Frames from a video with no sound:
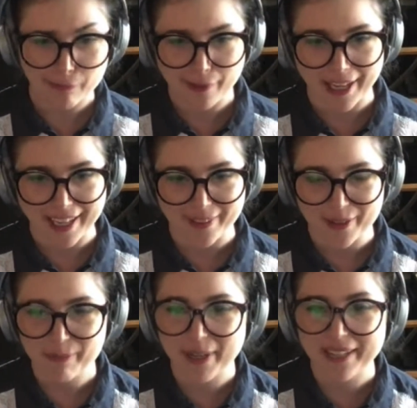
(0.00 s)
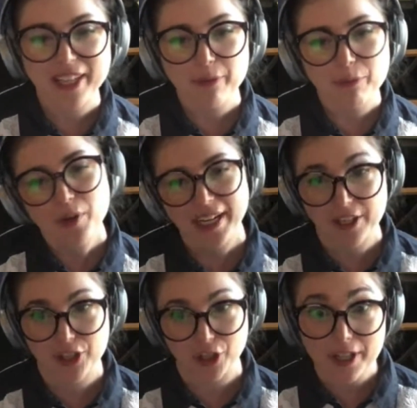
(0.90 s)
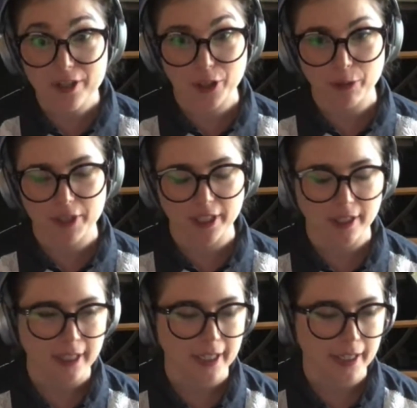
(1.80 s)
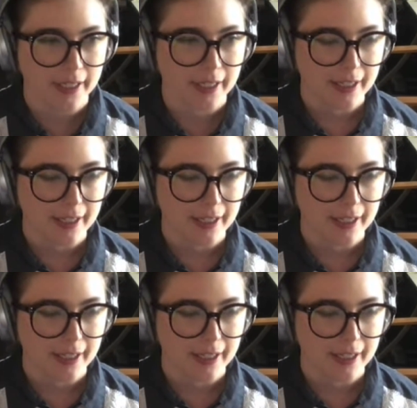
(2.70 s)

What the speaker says: okay, well, but like when I started sculpting her,